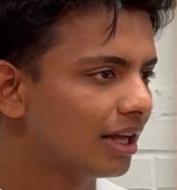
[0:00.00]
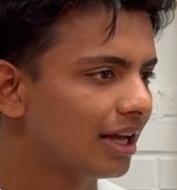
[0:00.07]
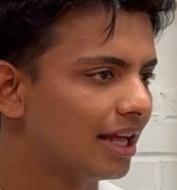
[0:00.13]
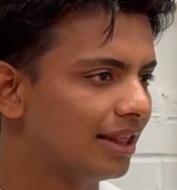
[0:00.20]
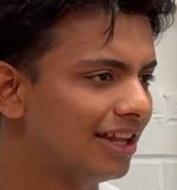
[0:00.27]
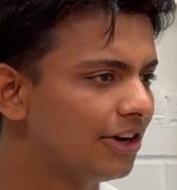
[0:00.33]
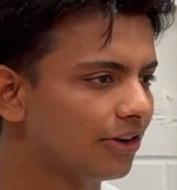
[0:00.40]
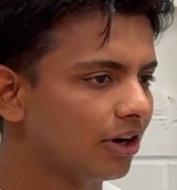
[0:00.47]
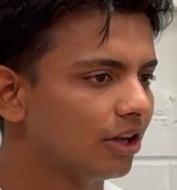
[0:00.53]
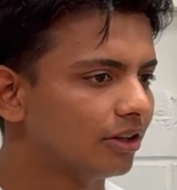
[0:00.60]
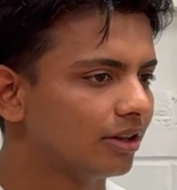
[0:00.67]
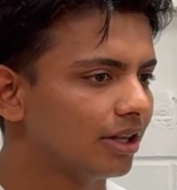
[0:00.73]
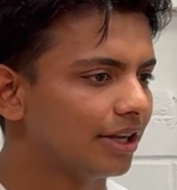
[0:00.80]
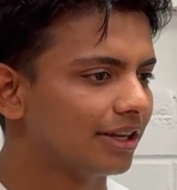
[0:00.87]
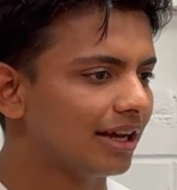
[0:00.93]
And later
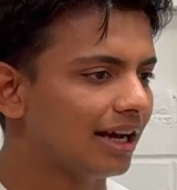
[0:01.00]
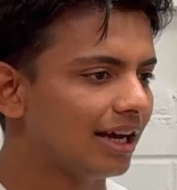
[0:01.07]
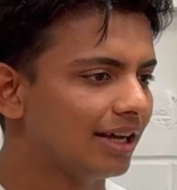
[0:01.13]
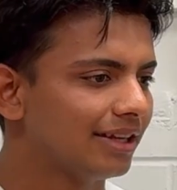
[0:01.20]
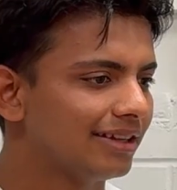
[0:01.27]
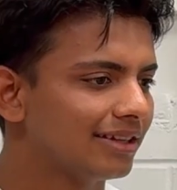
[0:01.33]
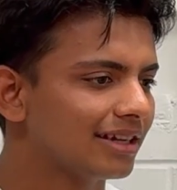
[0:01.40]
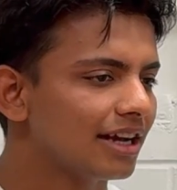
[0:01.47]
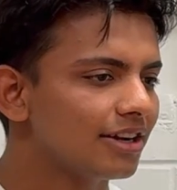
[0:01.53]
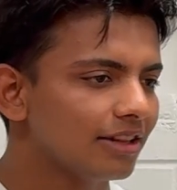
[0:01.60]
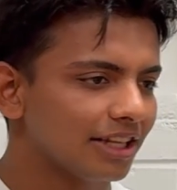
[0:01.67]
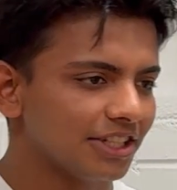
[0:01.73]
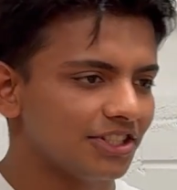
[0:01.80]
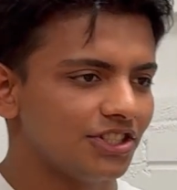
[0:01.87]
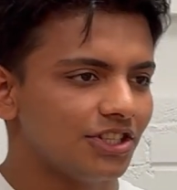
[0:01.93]
on, like I kind of
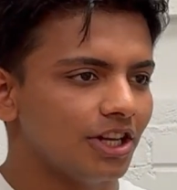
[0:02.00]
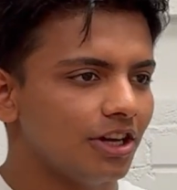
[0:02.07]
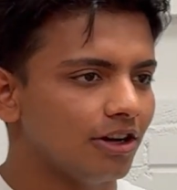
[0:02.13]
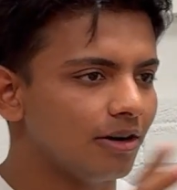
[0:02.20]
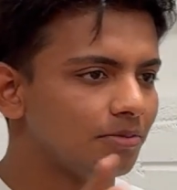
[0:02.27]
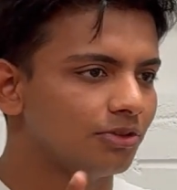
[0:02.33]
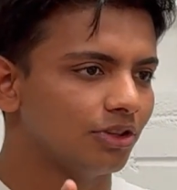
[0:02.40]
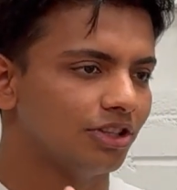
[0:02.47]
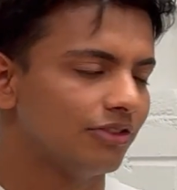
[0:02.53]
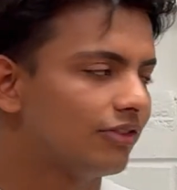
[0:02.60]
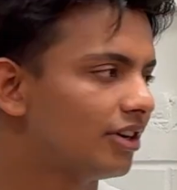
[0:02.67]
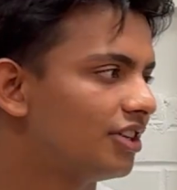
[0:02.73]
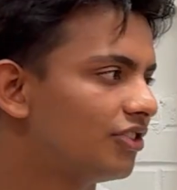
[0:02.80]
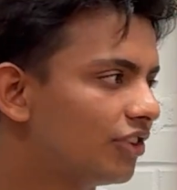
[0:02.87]
like steered up to a different